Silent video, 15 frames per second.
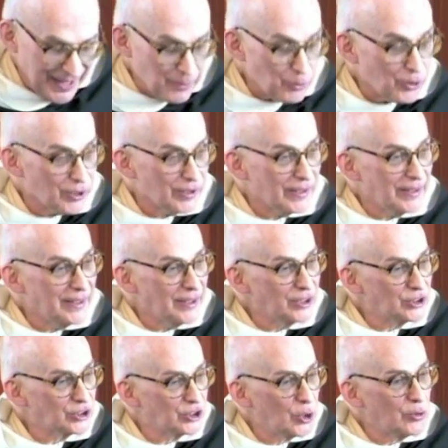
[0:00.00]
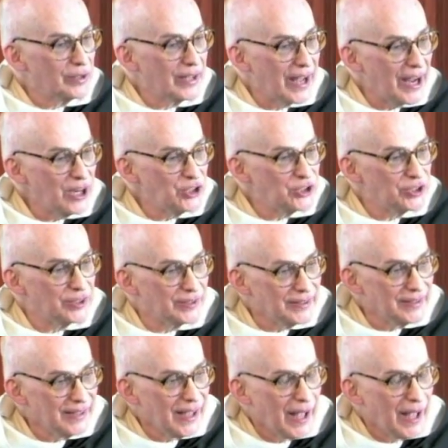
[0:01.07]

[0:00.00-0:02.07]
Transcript: were so engaged in